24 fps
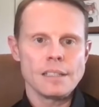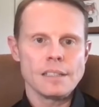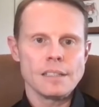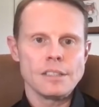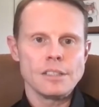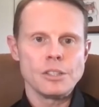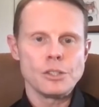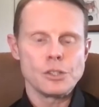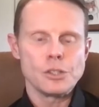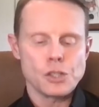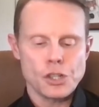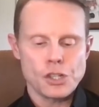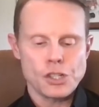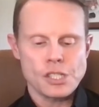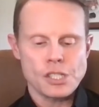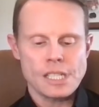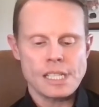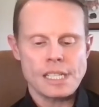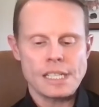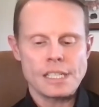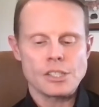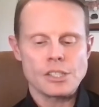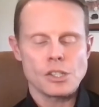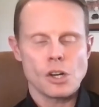New
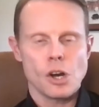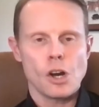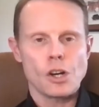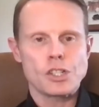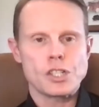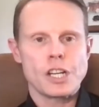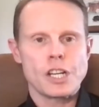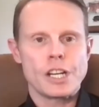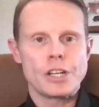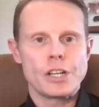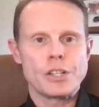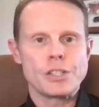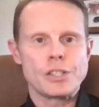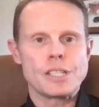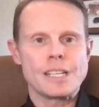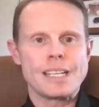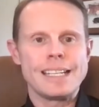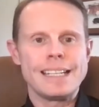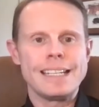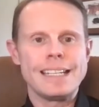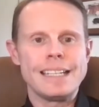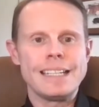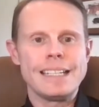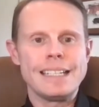Jersey dog trainers
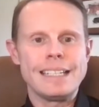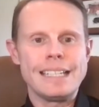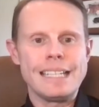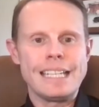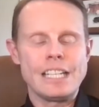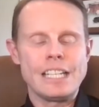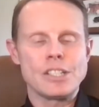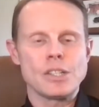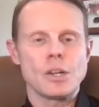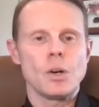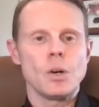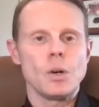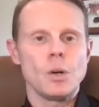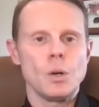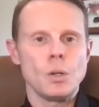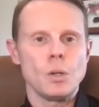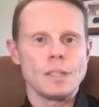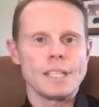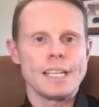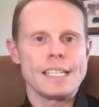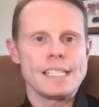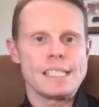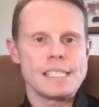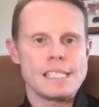needing to hold
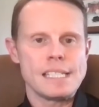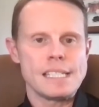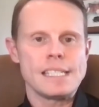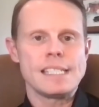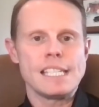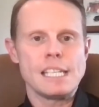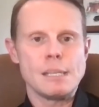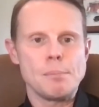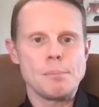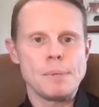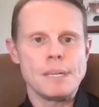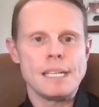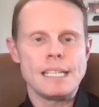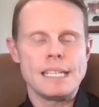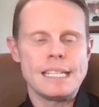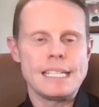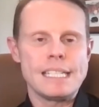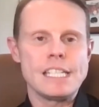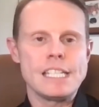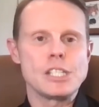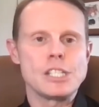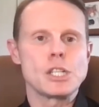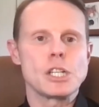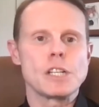a
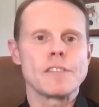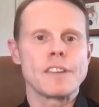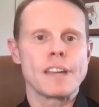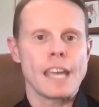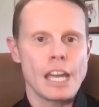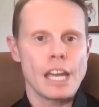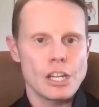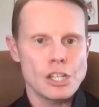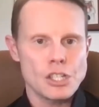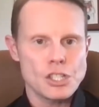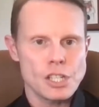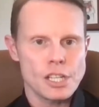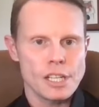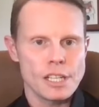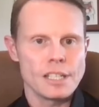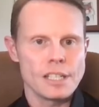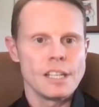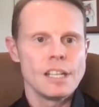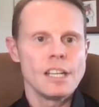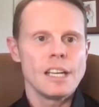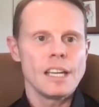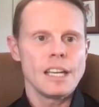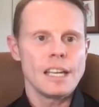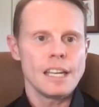CCPDT certification
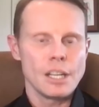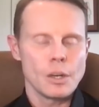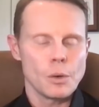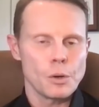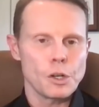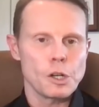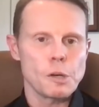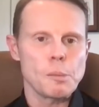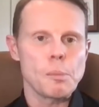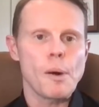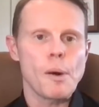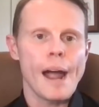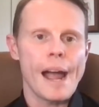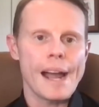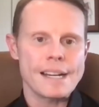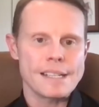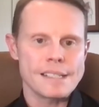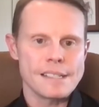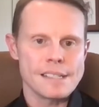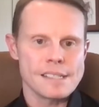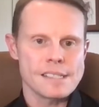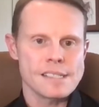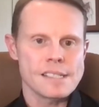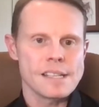in order to
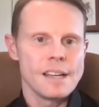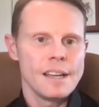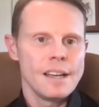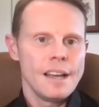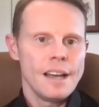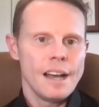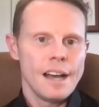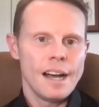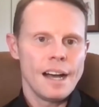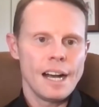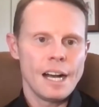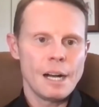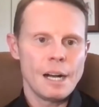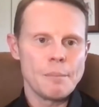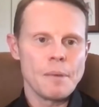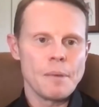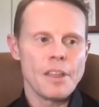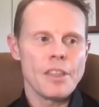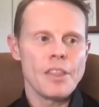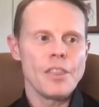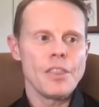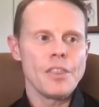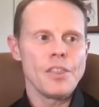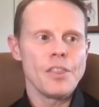practice.
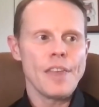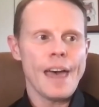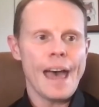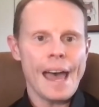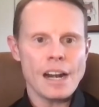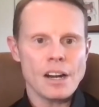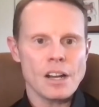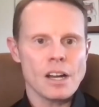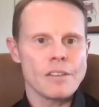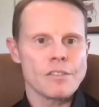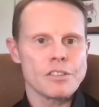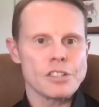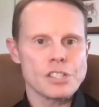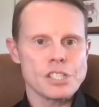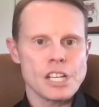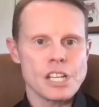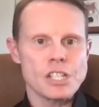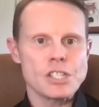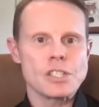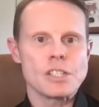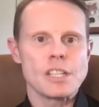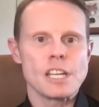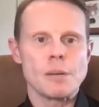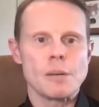That
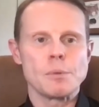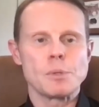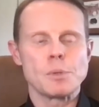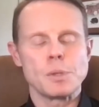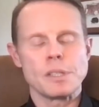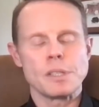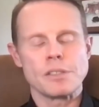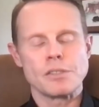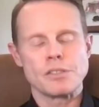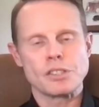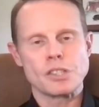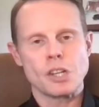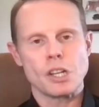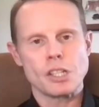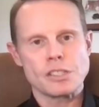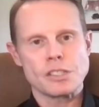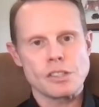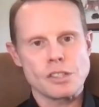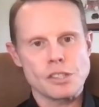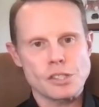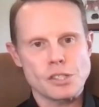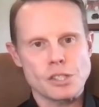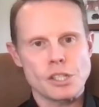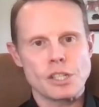conversation there, between the results of
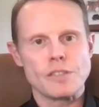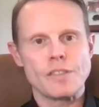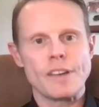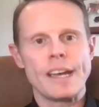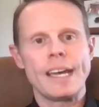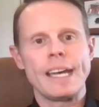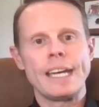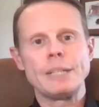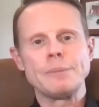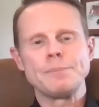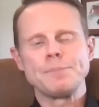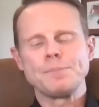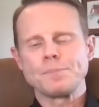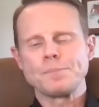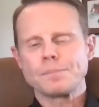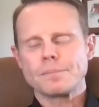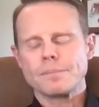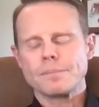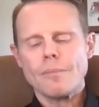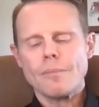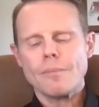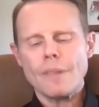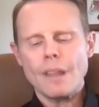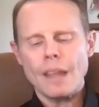the survey
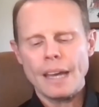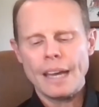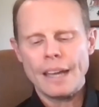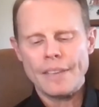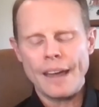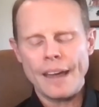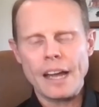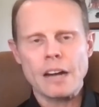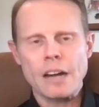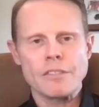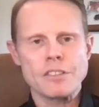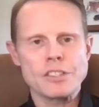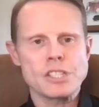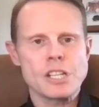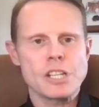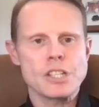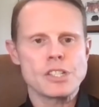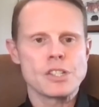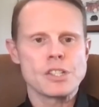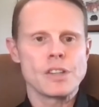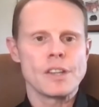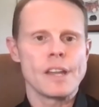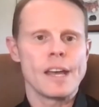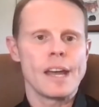and that
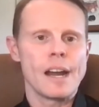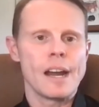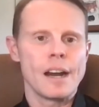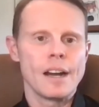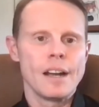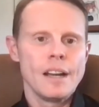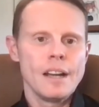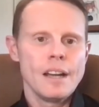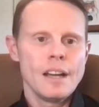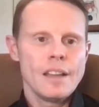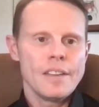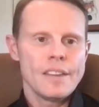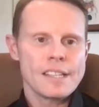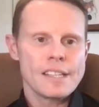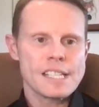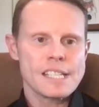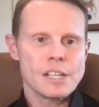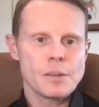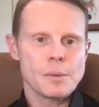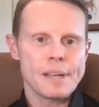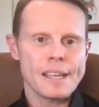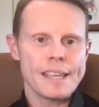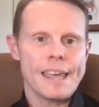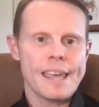conversation there, that's kind
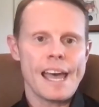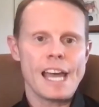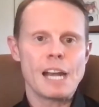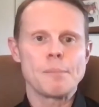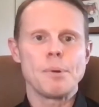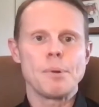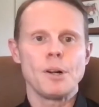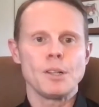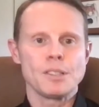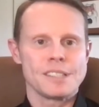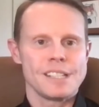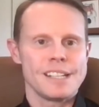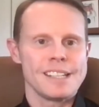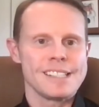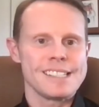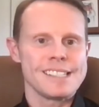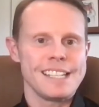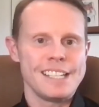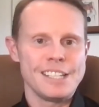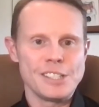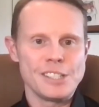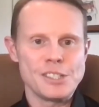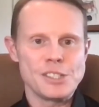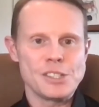of what catapulted us
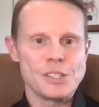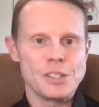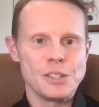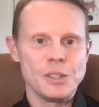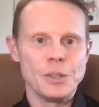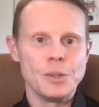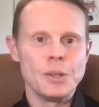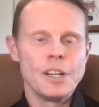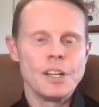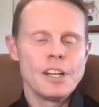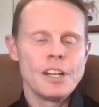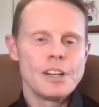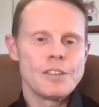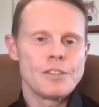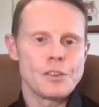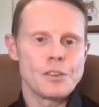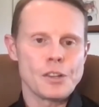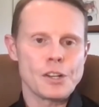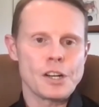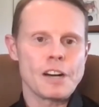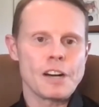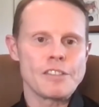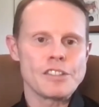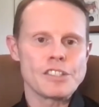into further
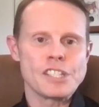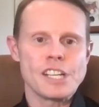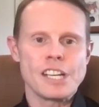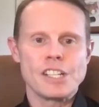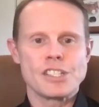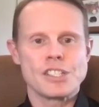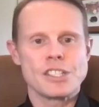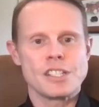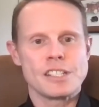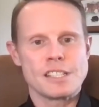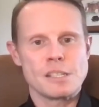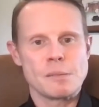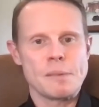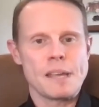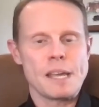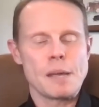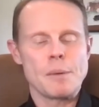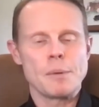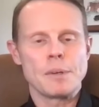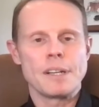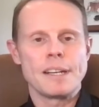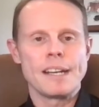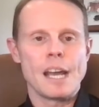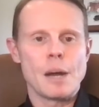conversations and being
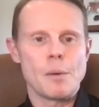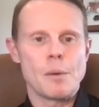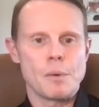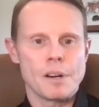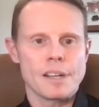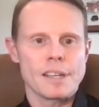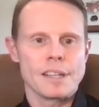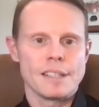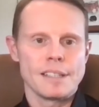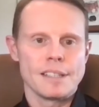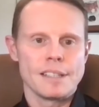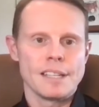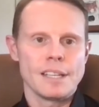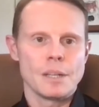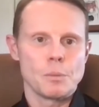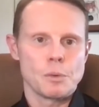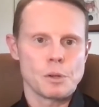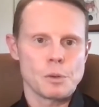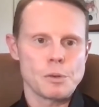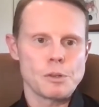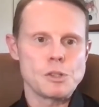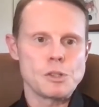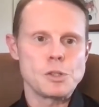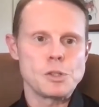able to network and
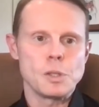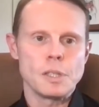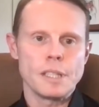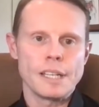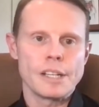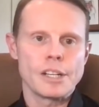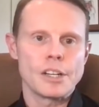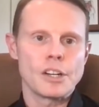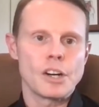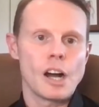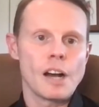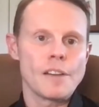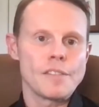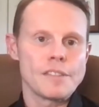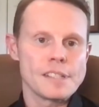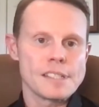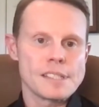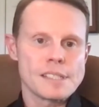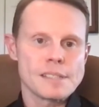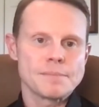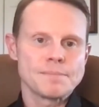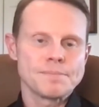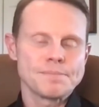work with Julia in her office.